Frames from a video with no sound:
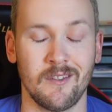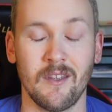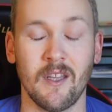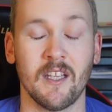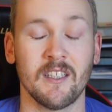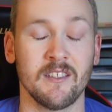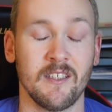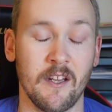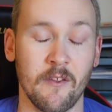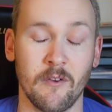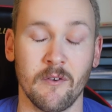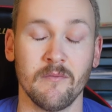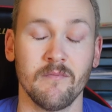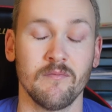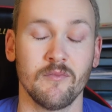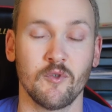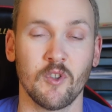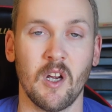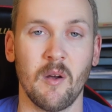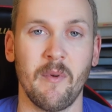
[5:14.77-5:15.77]
that's another
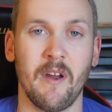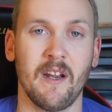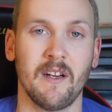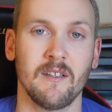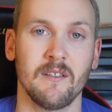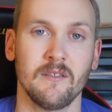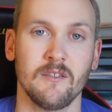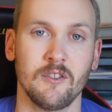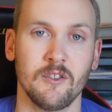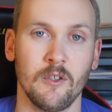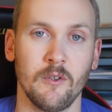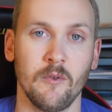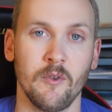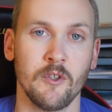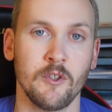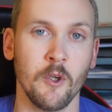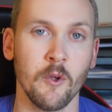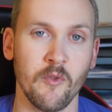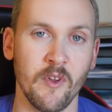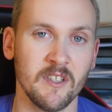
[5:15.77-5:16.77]
drawback. So
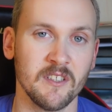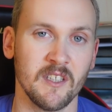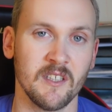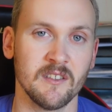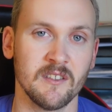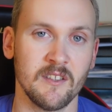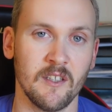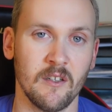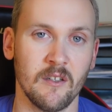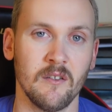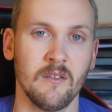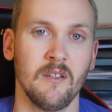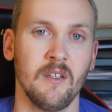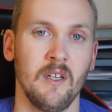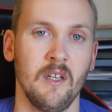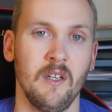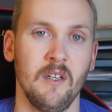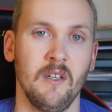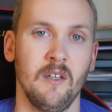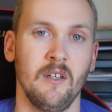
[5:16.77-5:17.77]
the two things to consider,
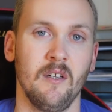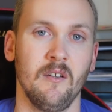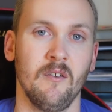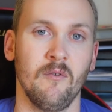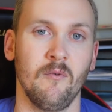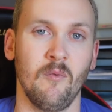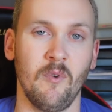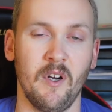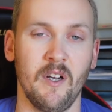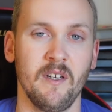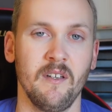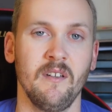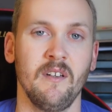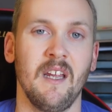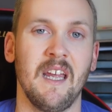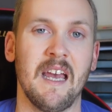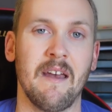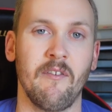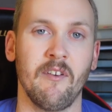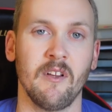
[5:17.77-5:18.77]
one,
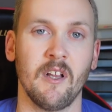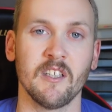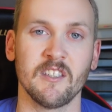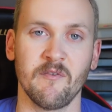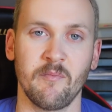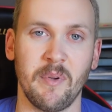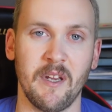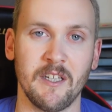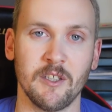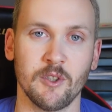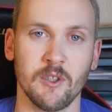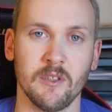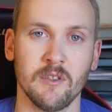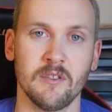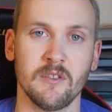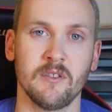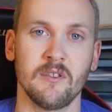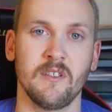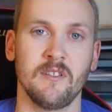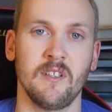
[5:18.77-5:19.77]
having lots of
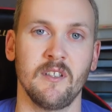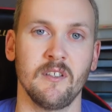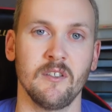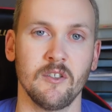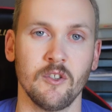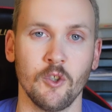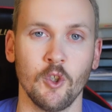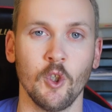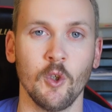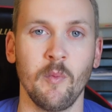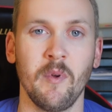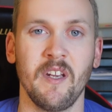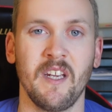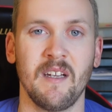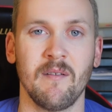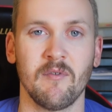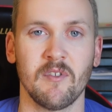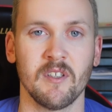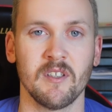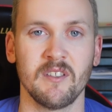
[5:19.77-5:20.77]
patience, and then two, being
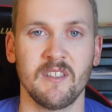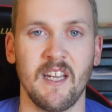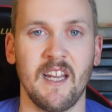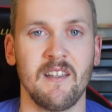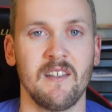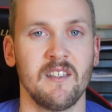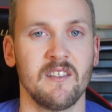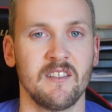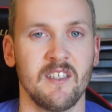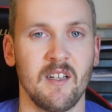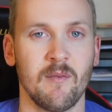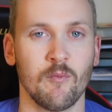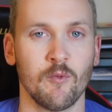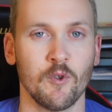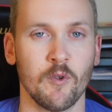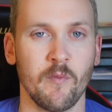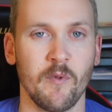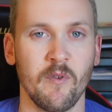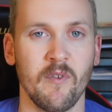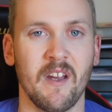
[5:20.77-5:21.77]
able to stay in the same
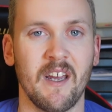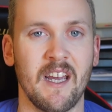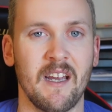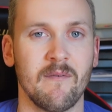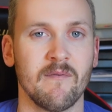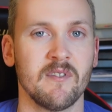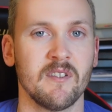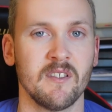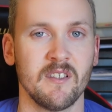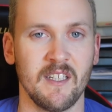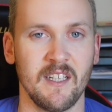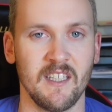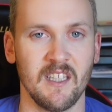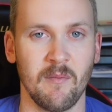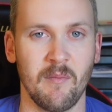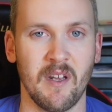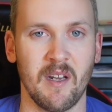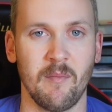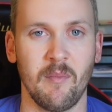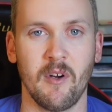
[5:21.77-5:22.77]
room you have seen
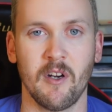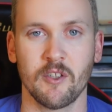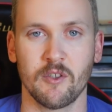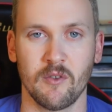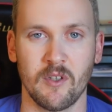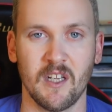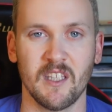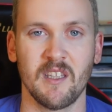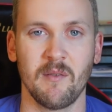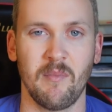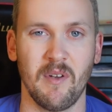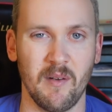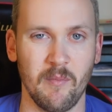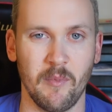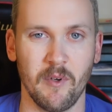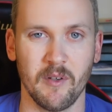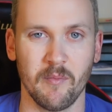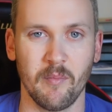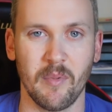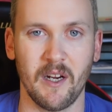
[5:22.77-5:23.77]
the bed bugs or got the bed
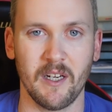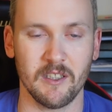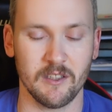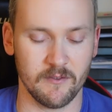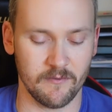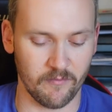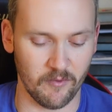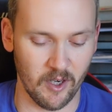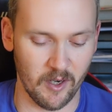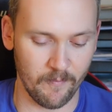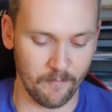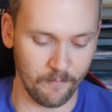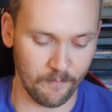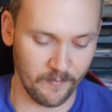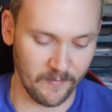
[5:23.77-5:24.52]
bug bites from.